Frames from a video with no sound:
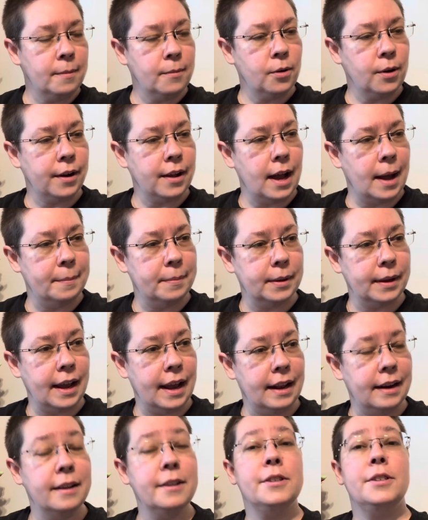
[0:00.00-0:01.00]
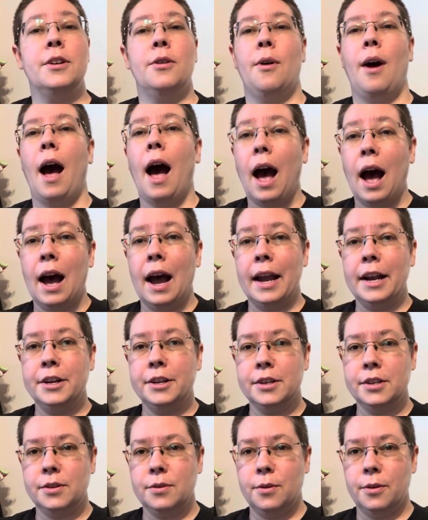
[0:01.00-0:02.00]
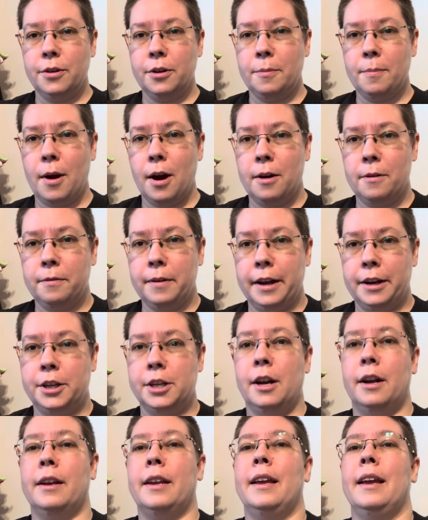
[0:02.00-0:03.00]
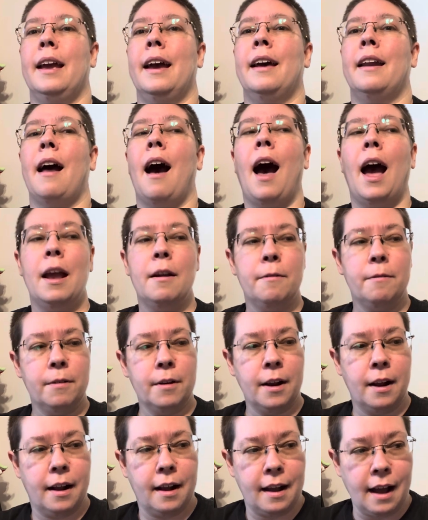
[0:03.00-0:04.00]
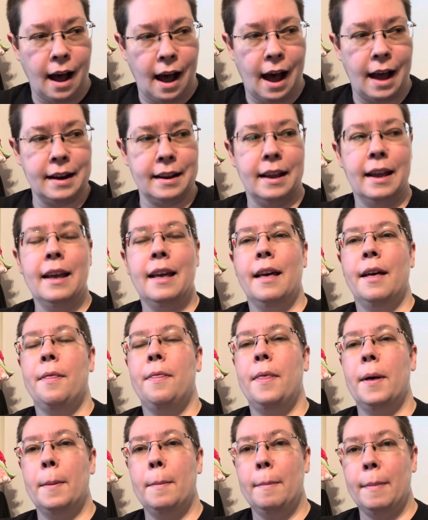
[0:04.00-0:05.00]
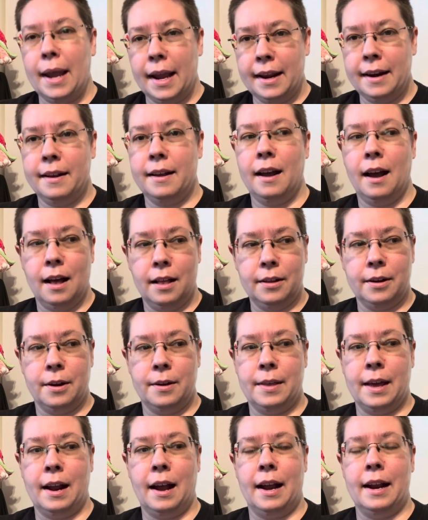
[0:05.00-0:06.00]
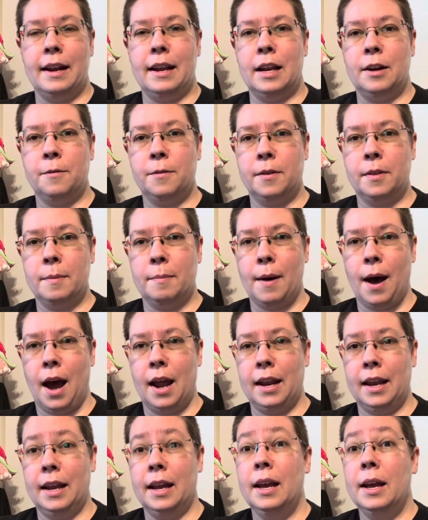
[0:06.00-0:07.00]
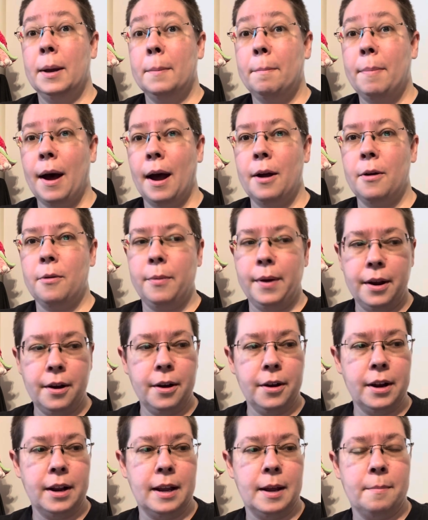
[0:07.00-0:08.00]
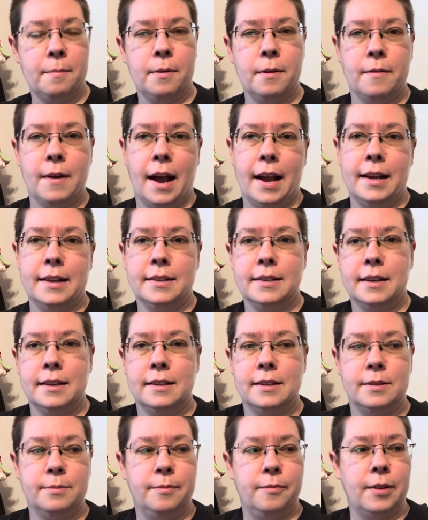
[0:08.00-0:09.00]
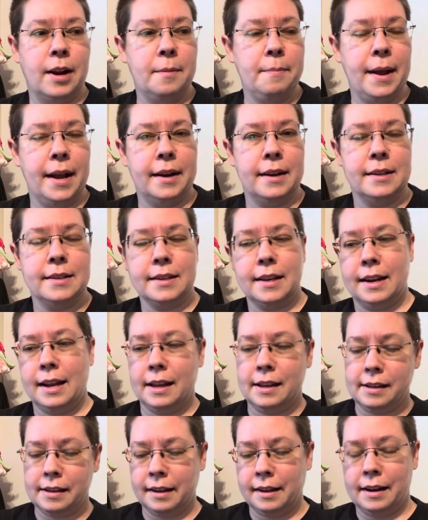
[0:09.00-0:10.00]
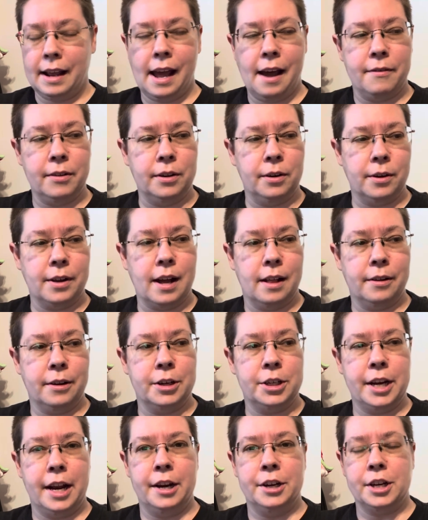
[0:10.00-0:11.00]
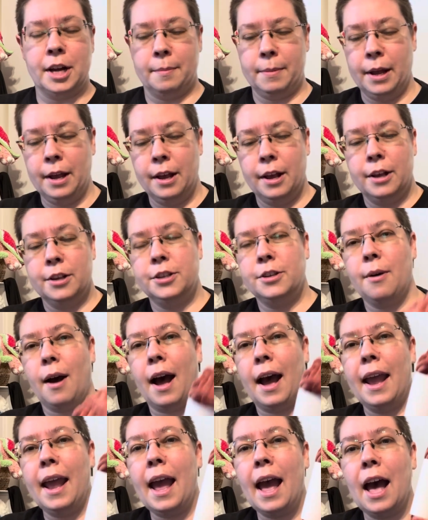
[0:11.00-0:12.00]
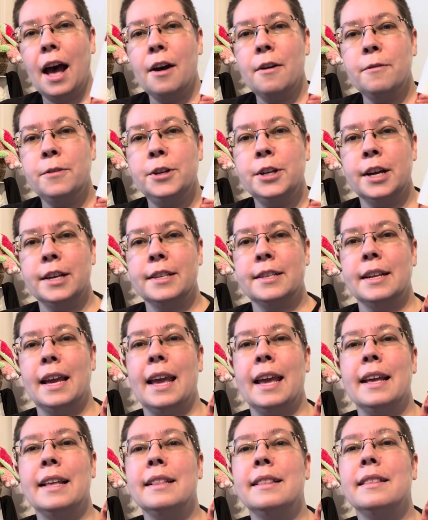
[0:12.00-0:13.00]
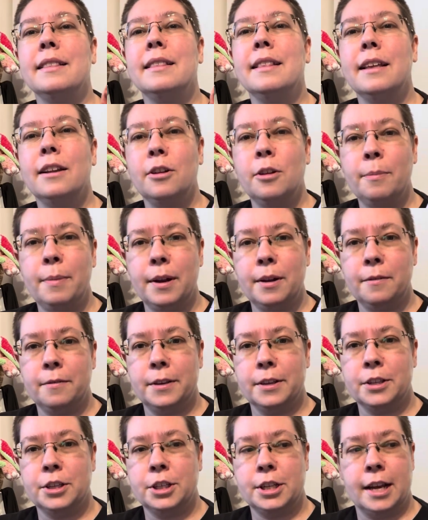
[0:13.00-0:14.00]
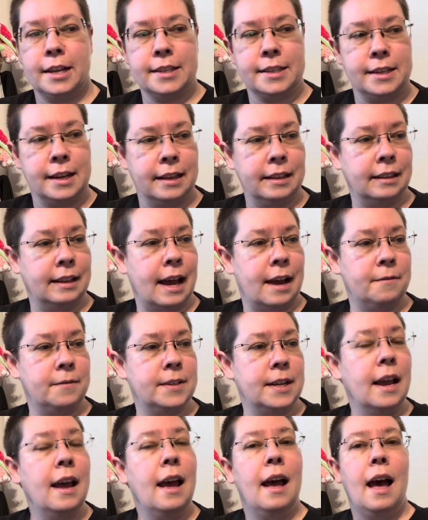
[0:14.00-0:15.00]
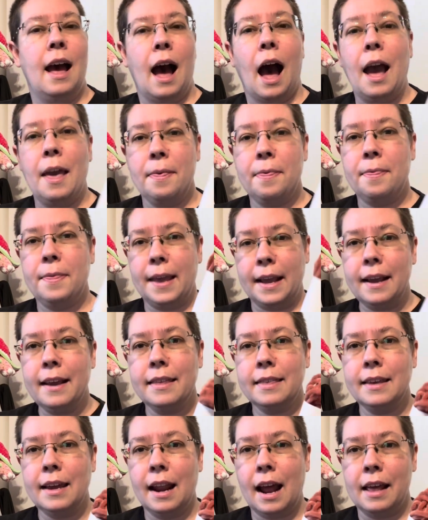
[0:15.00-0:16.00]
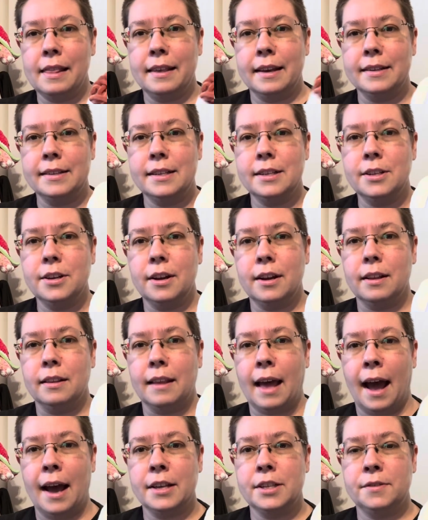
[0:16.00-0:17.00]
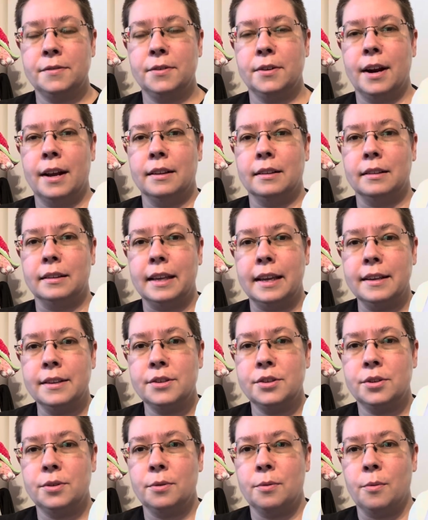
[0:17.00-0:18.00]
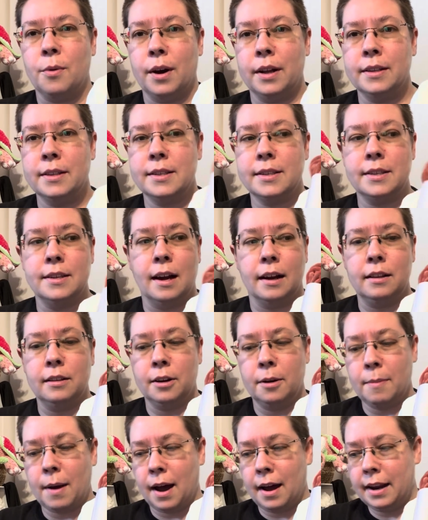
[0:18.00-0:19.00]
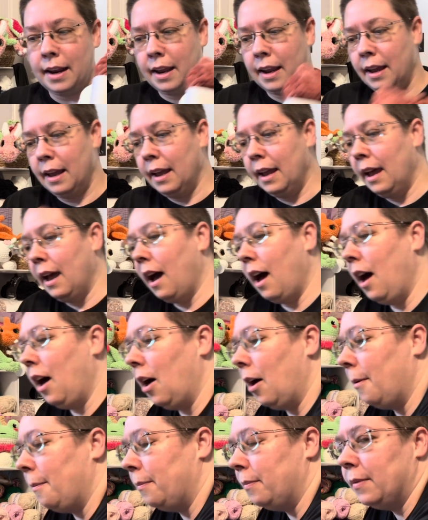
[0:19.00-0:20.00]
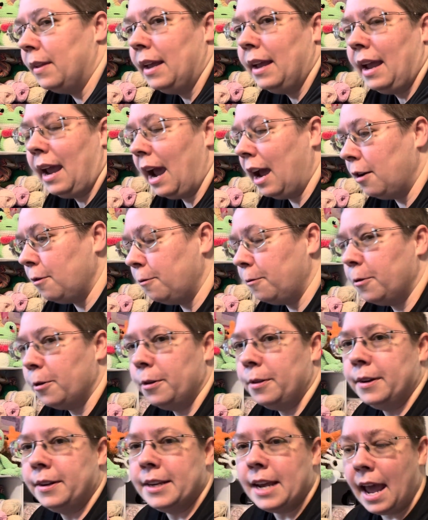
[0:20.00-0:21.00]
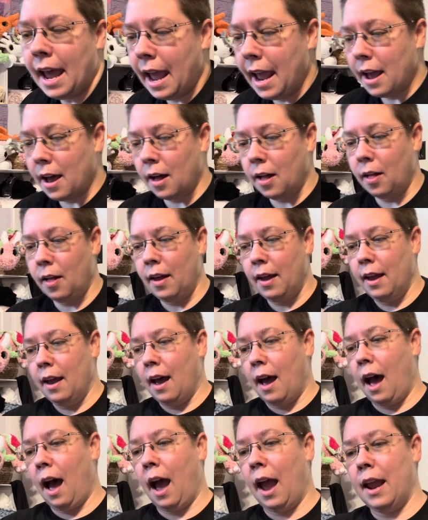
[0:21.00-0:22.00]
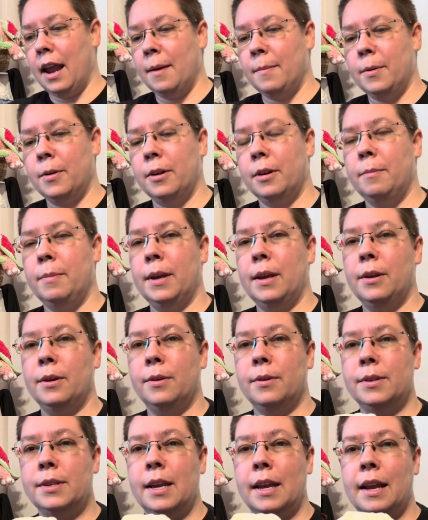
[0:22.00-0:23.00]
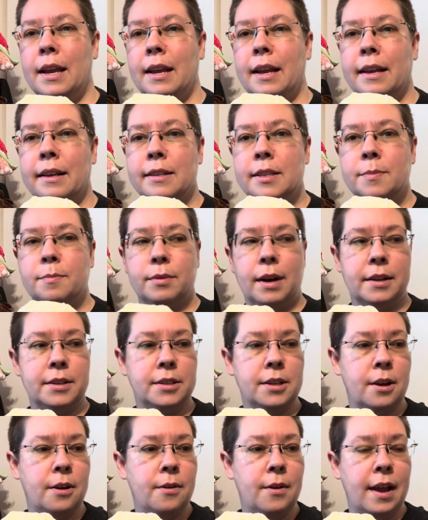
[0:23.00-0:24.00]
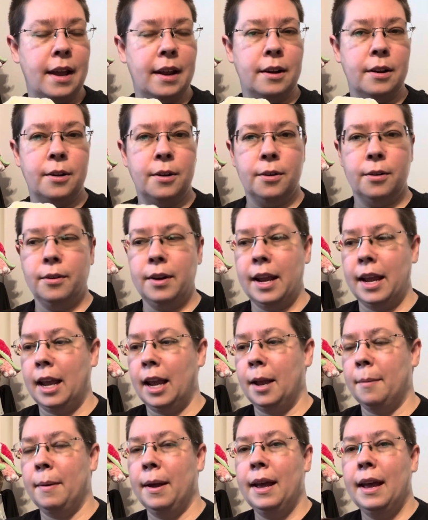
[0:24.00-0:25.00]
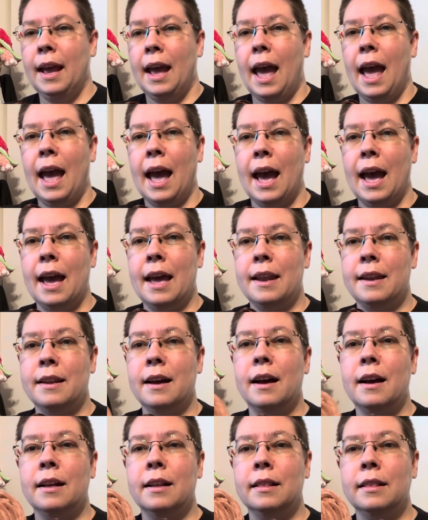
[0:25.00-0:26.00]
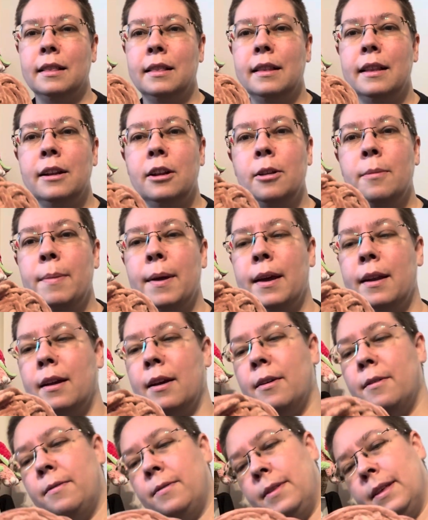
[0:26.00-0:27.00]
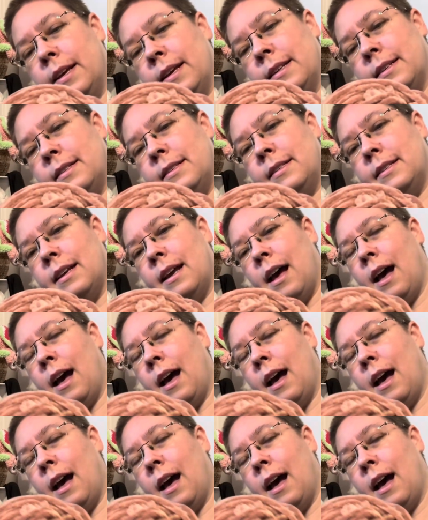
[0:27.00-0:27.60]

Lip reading: more complicated, so I just ordered Parfait Chunky and I forgot the main color that I need for the body. But we are going to improvise because red pandas can have a little color change up. So I have just a little bit of this chestnut left. I think that this is going to last for at least one snuggler body. And for the tail, I am going to be using espresso and cream and a little bit of this,